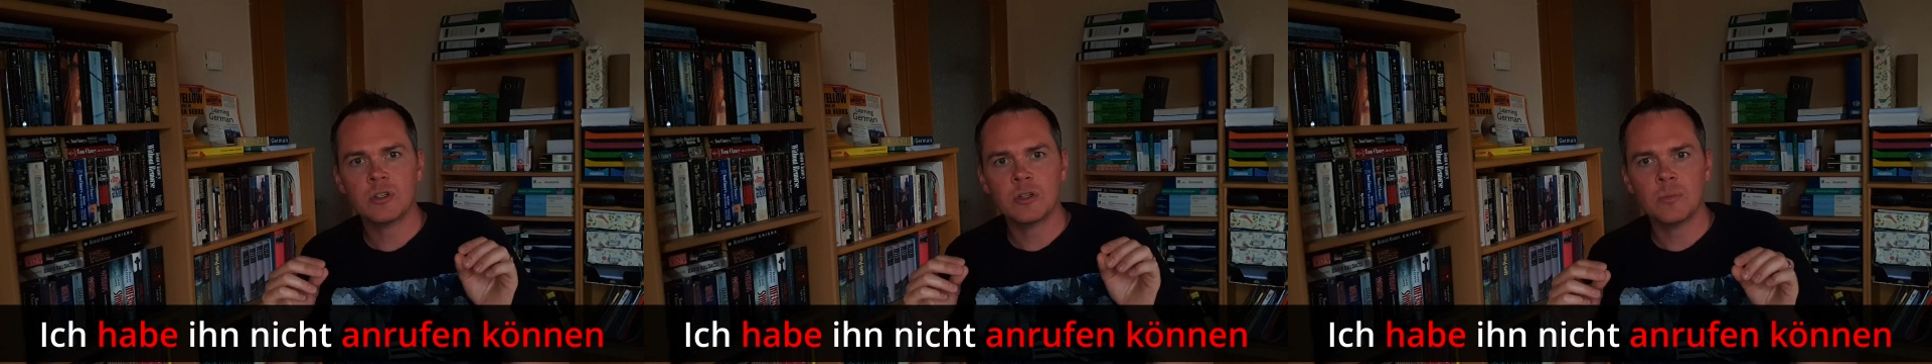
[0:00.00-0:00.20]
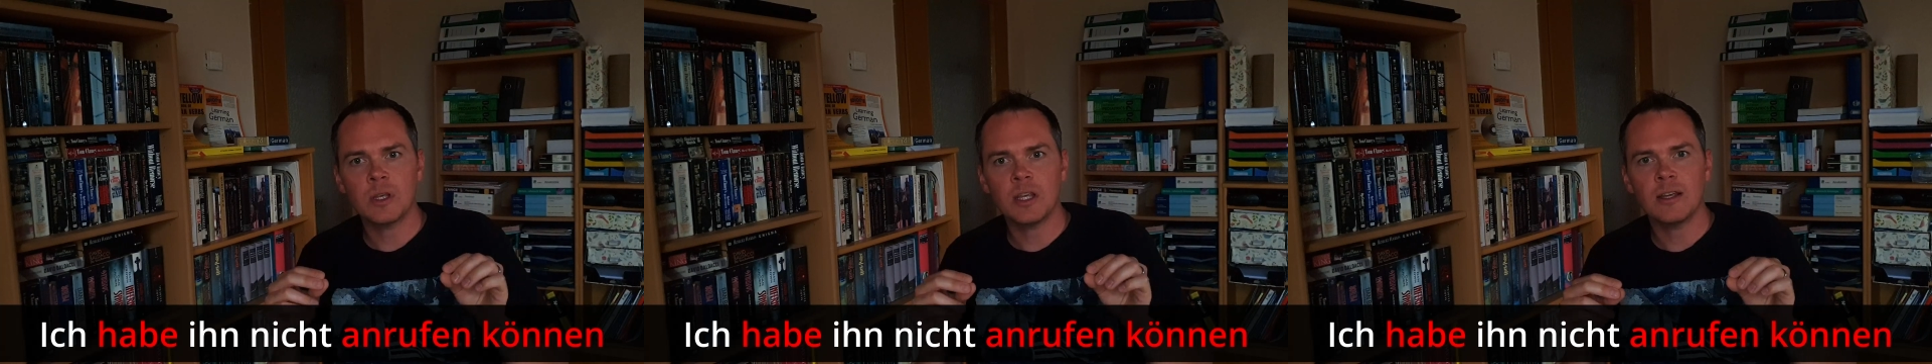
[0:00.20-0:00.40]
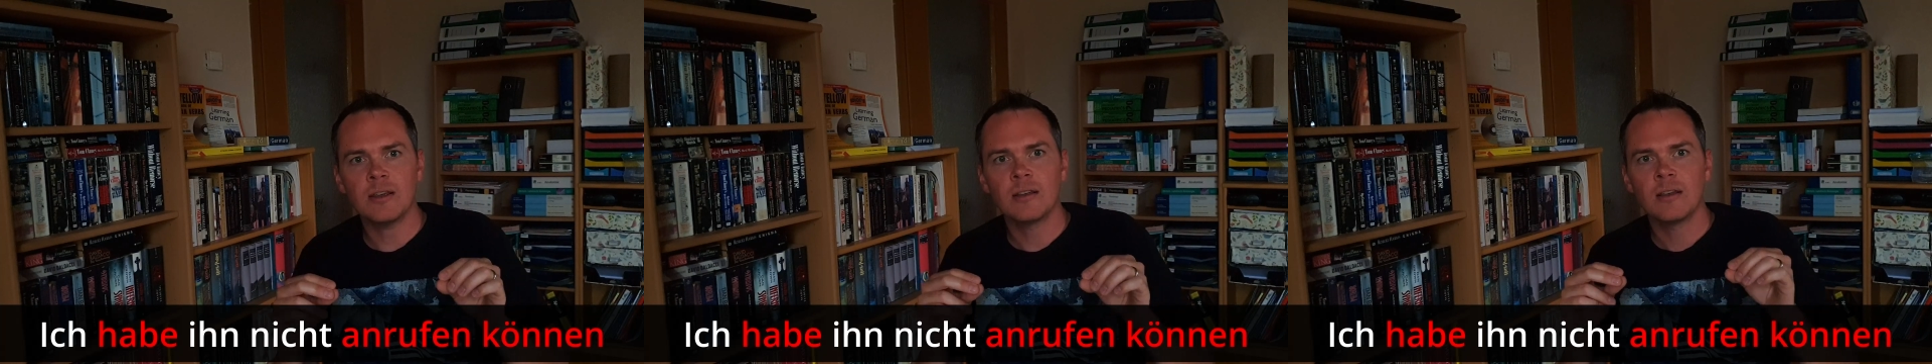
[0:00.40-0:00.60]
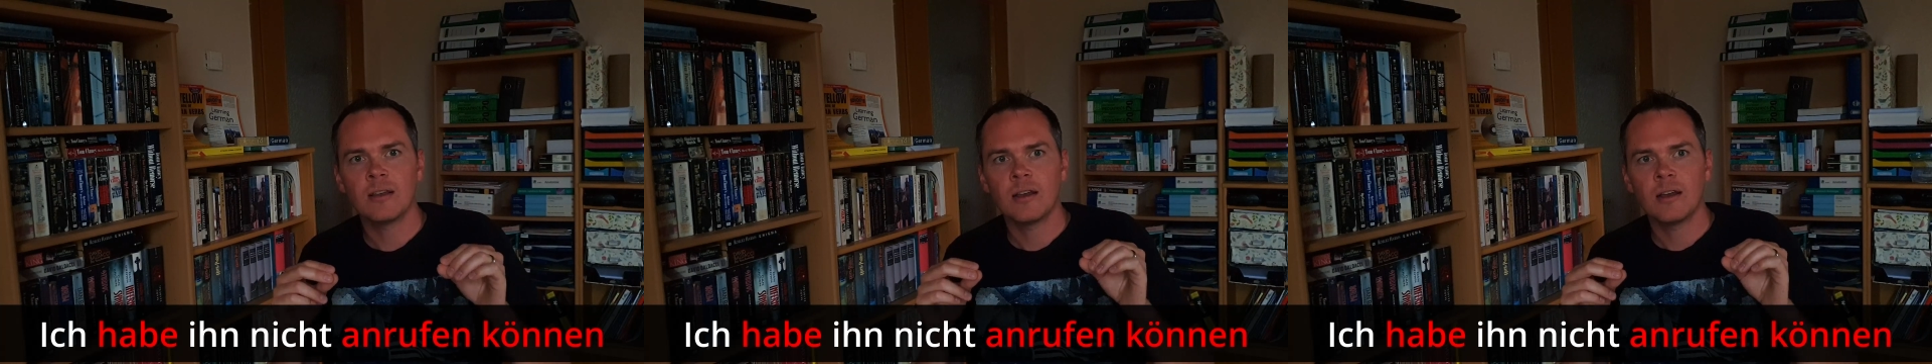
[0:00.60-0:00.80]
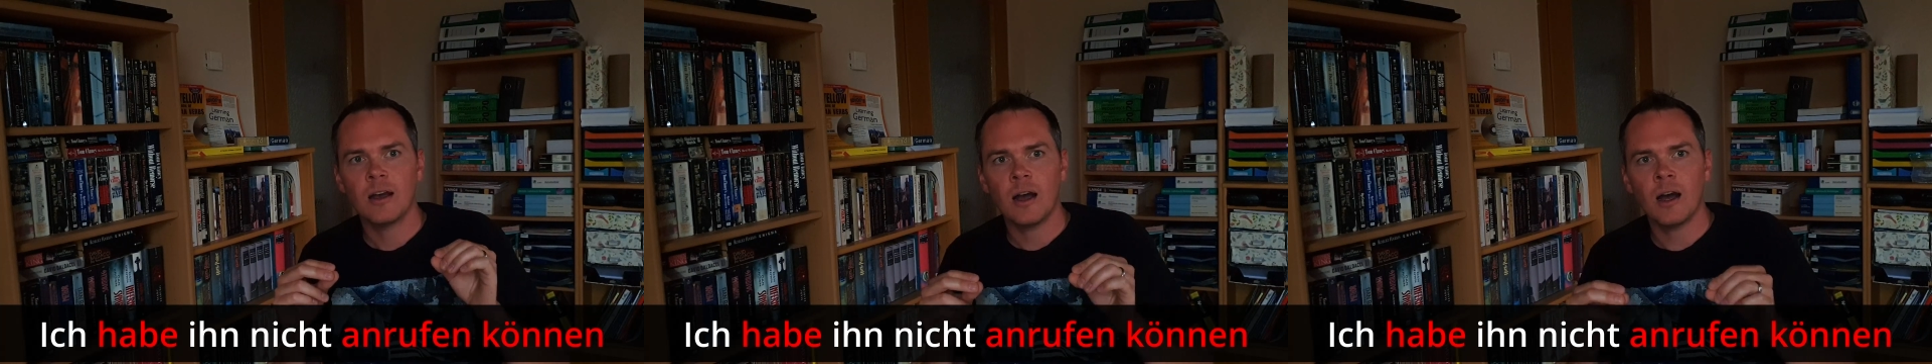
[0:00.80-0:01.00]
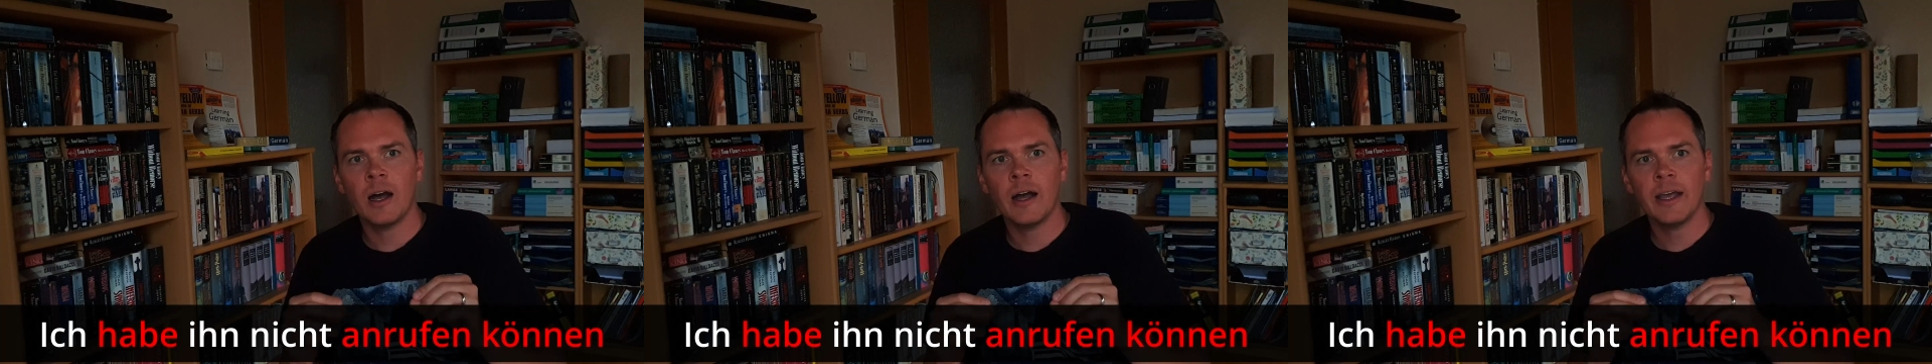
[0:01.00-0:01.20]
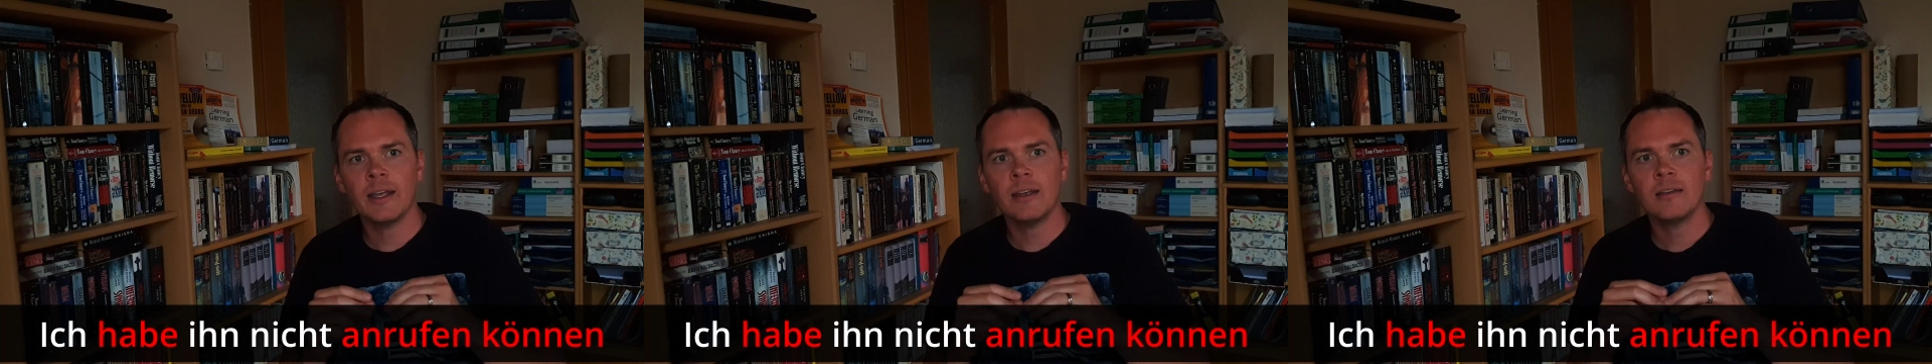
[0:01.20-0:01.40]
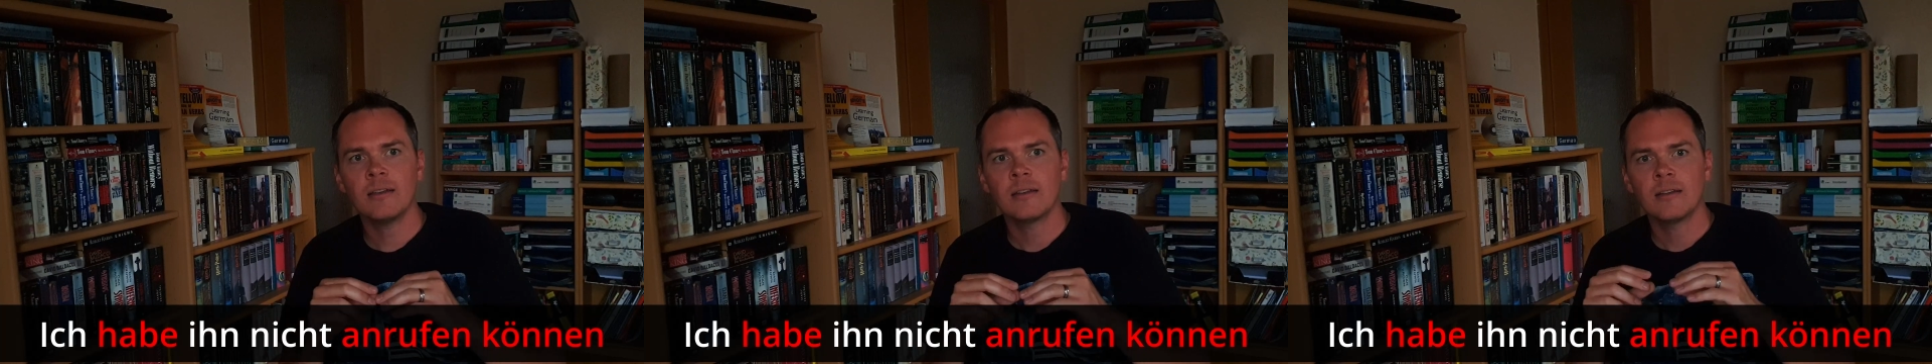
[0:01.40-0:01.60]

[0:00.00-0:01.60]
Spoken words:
to be, I,